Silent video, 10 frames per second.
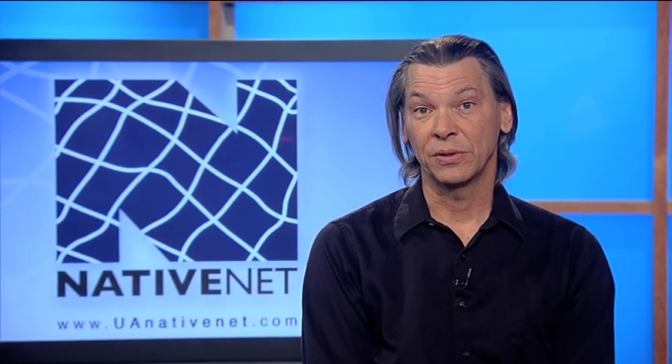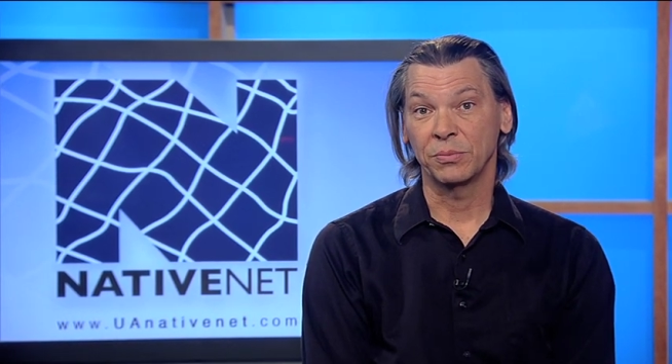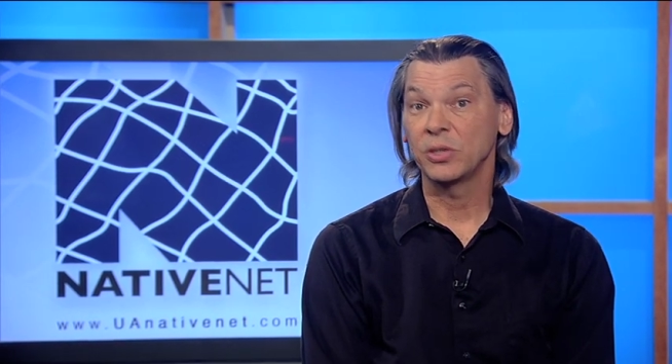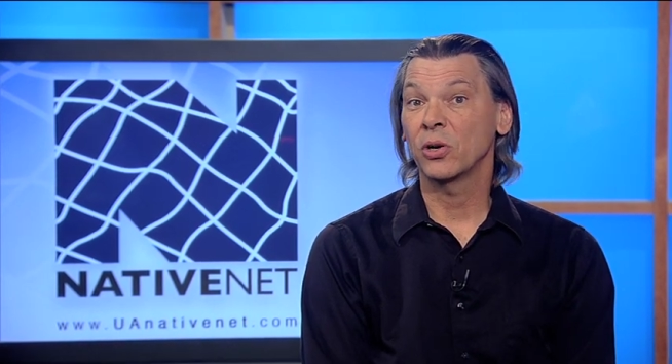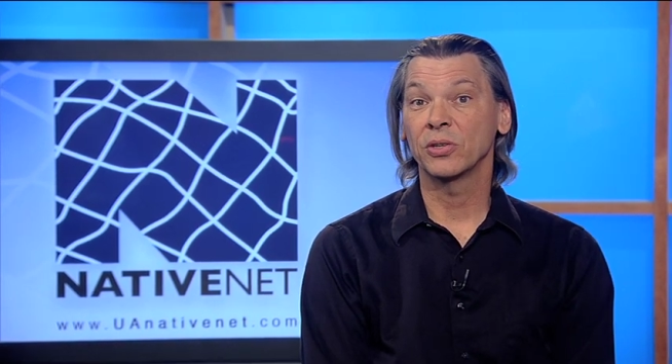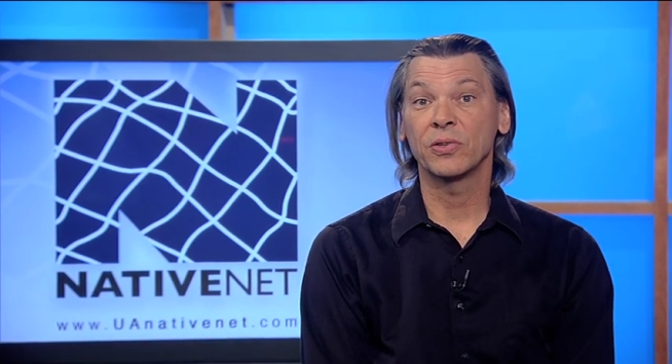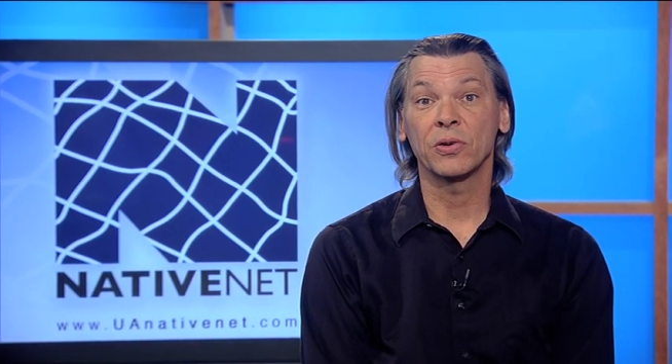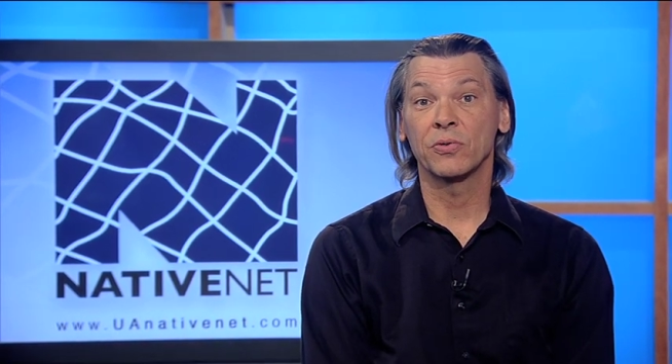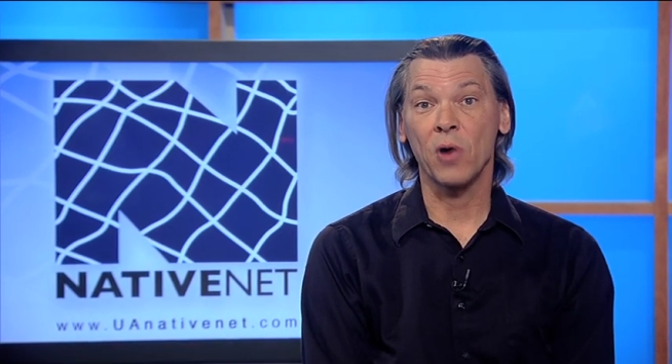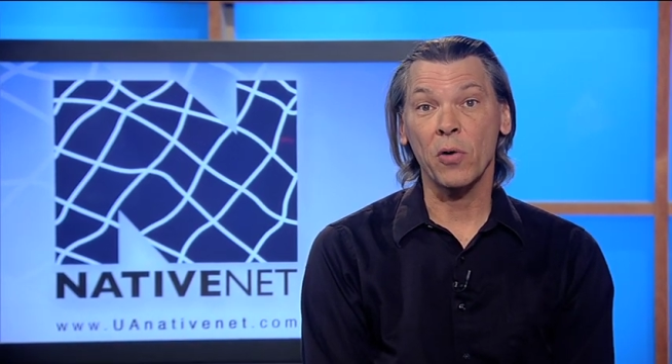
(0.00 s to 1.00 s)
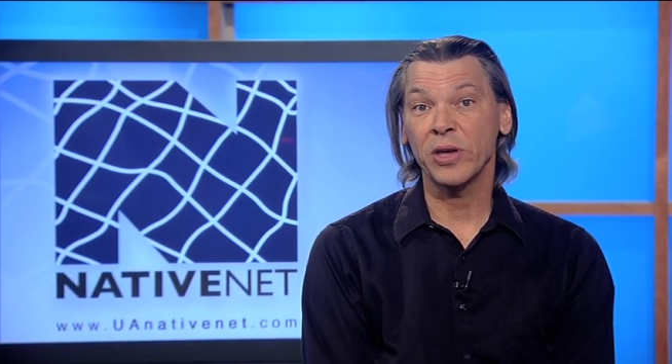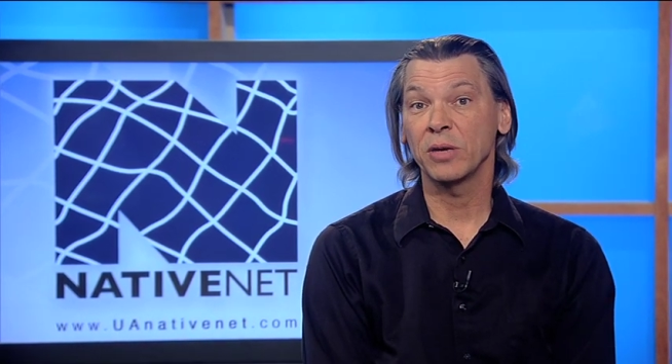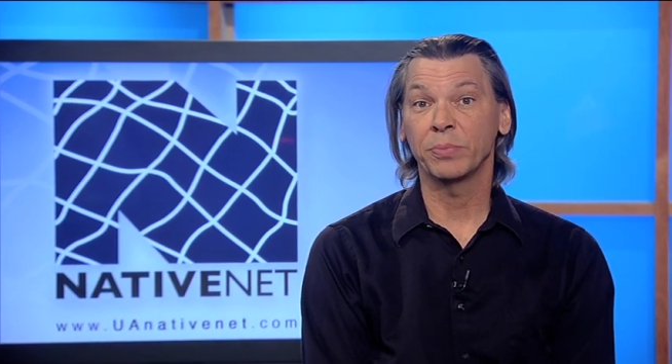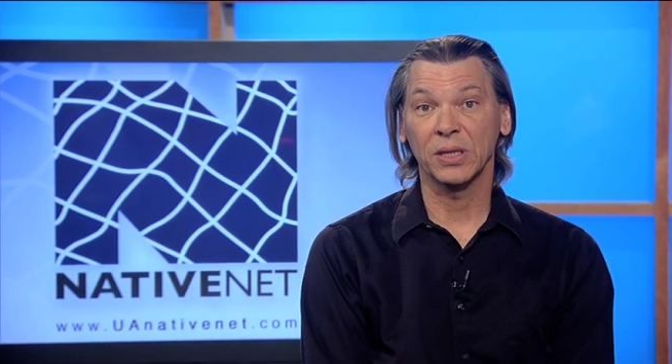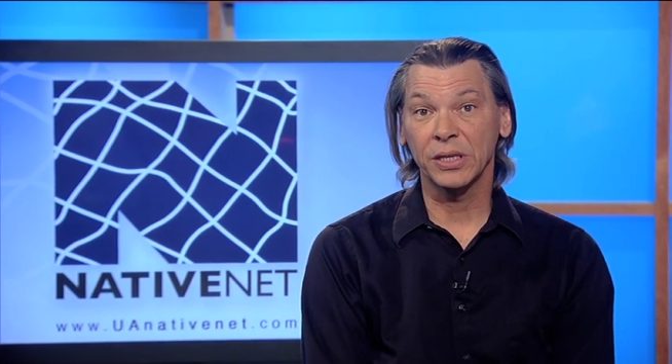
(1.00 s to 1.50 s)
because of the growing
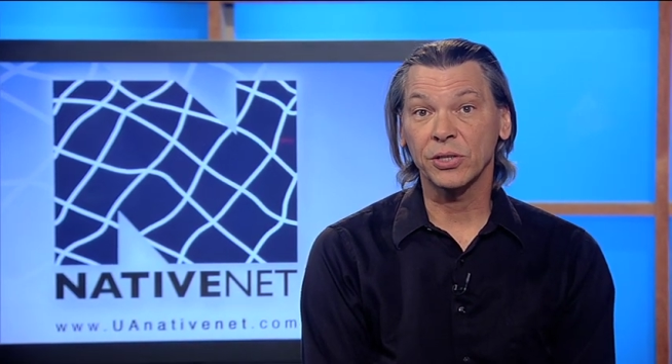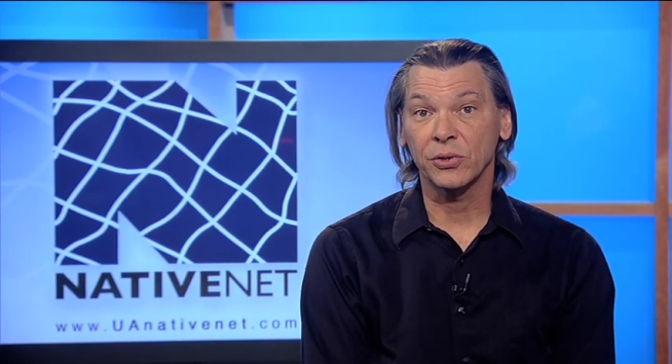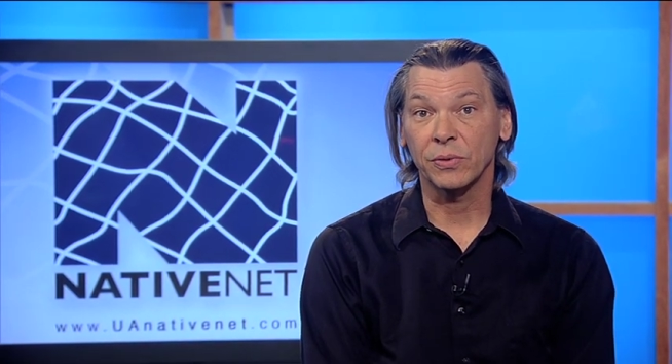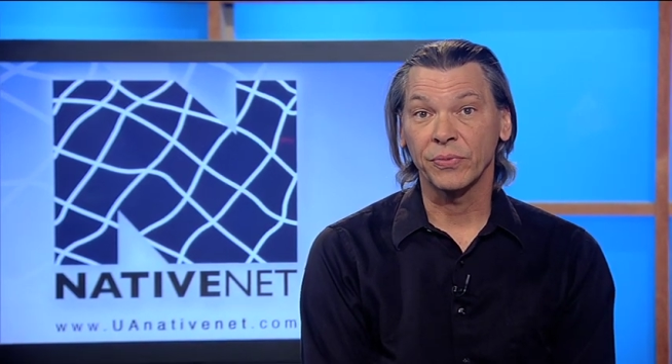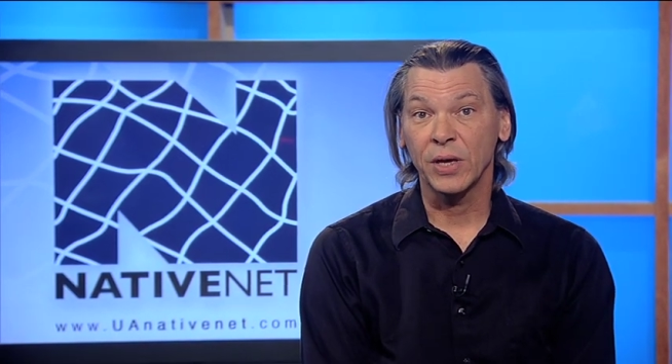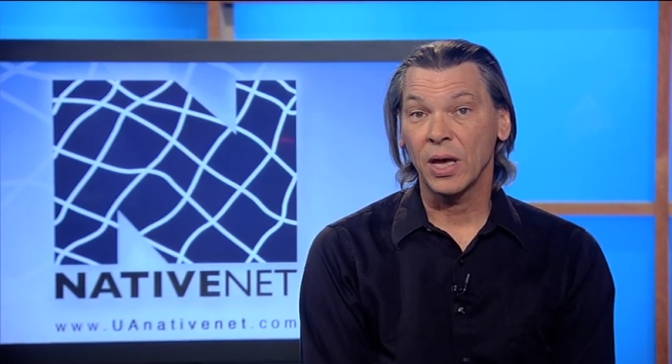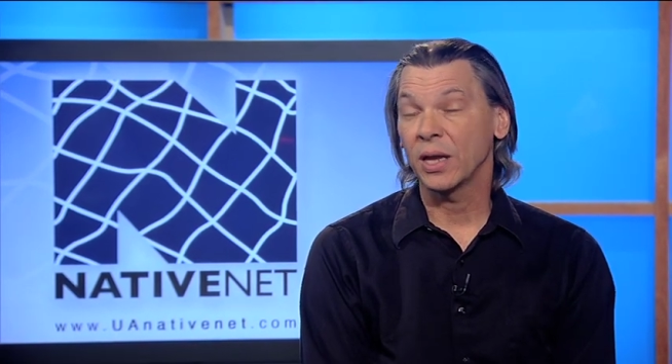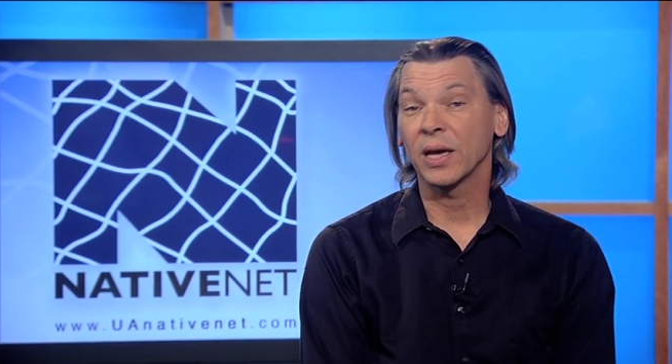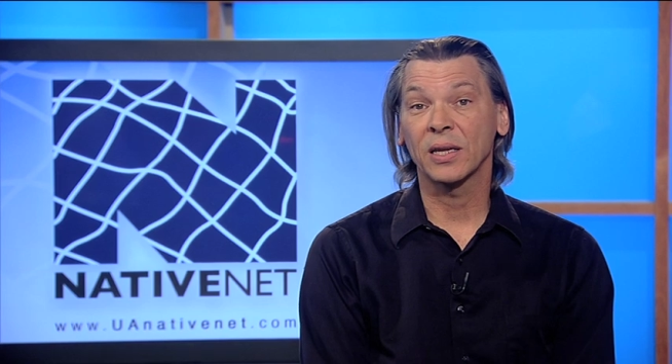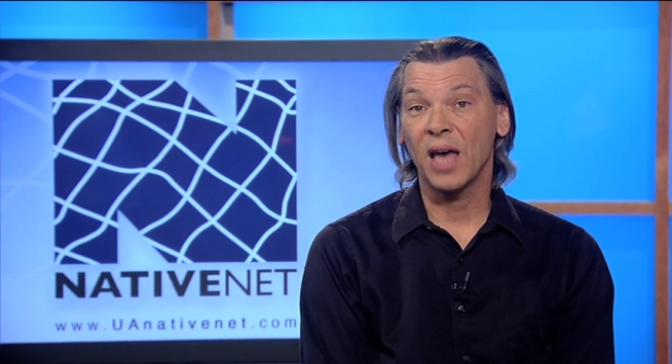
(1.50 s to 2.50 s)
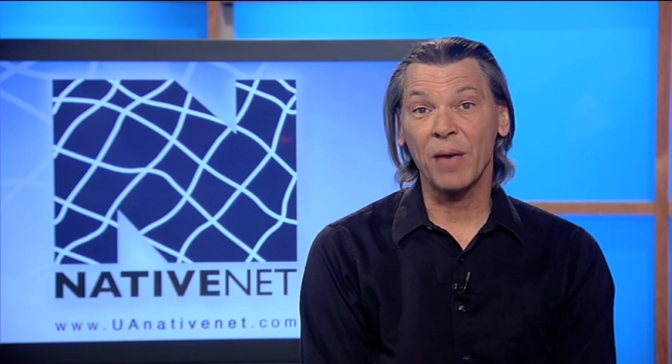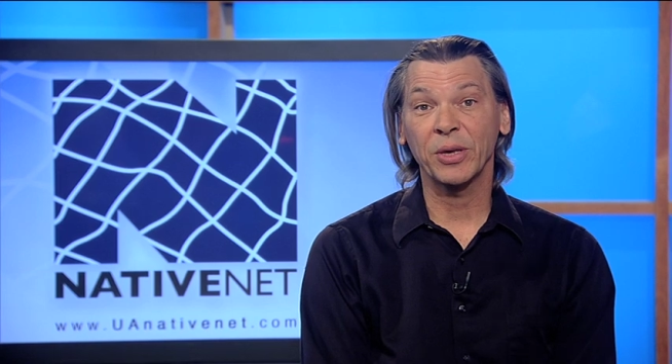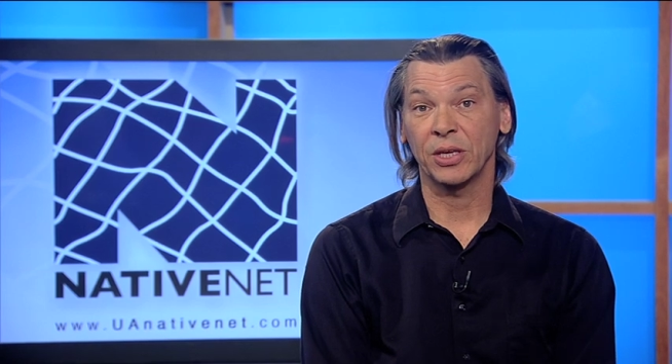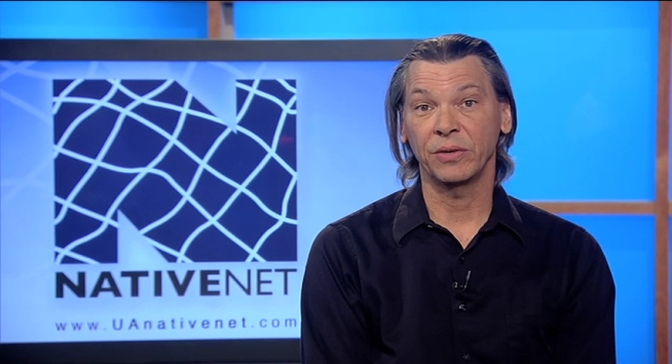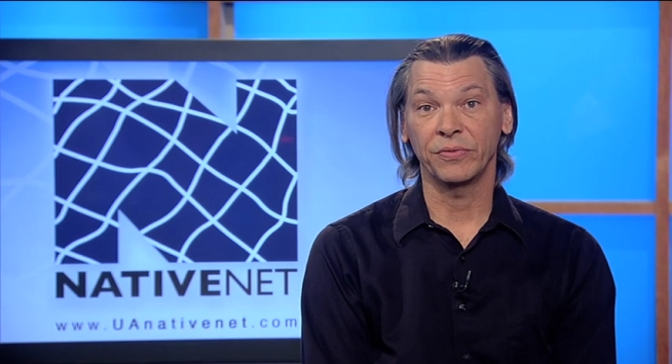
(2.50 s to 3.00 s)
political and
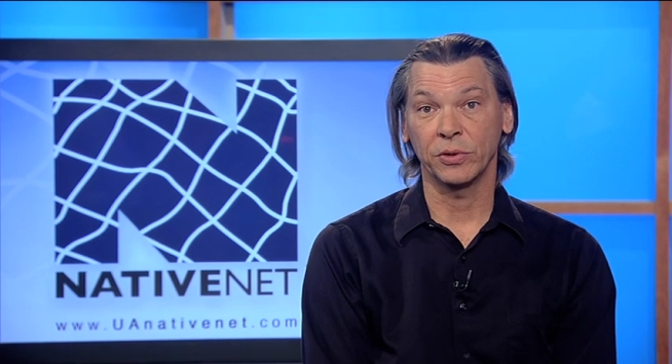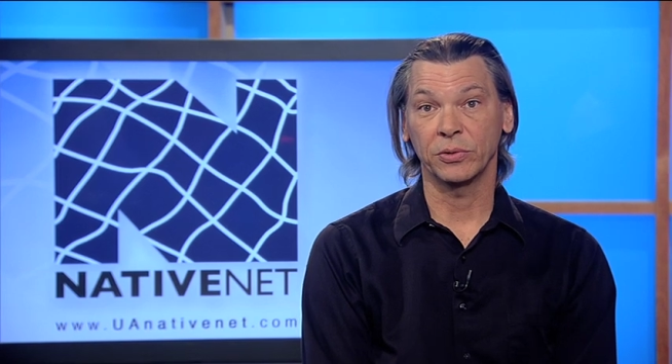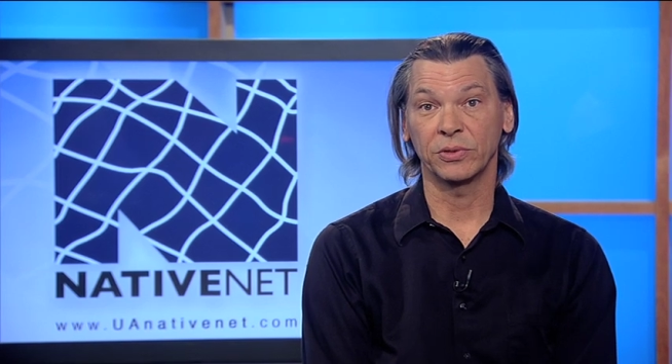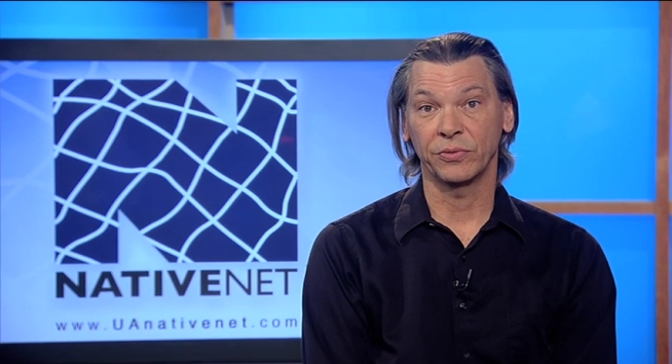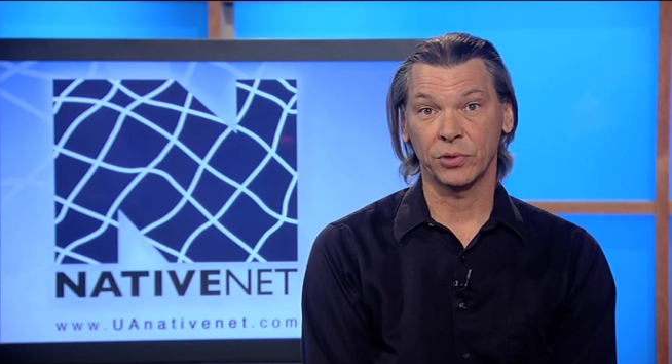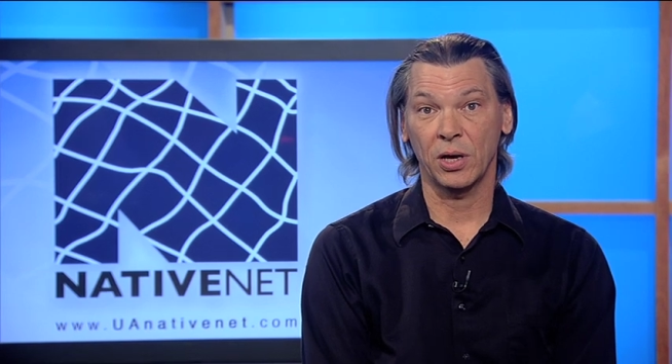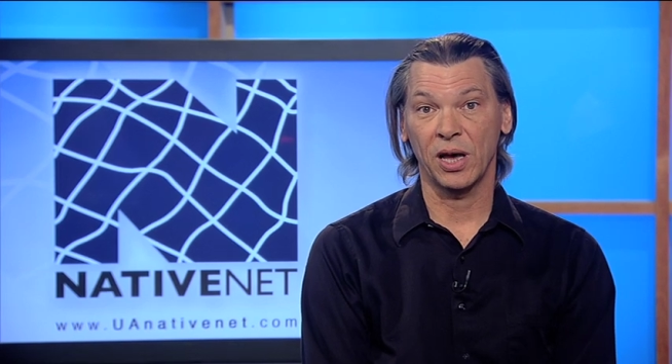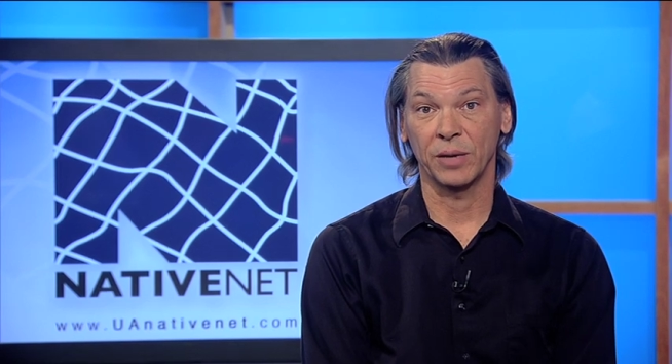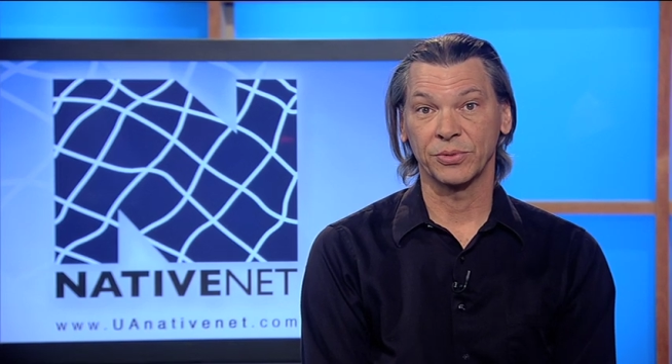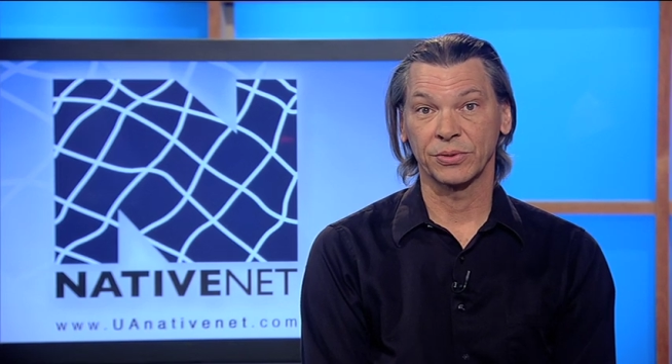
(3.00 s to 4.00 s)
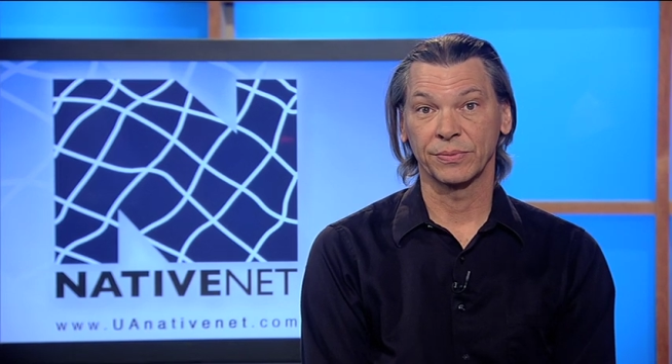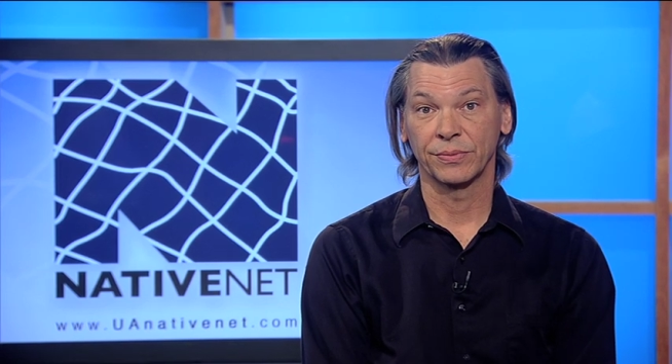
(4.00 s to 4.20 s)
economic influence of tribes.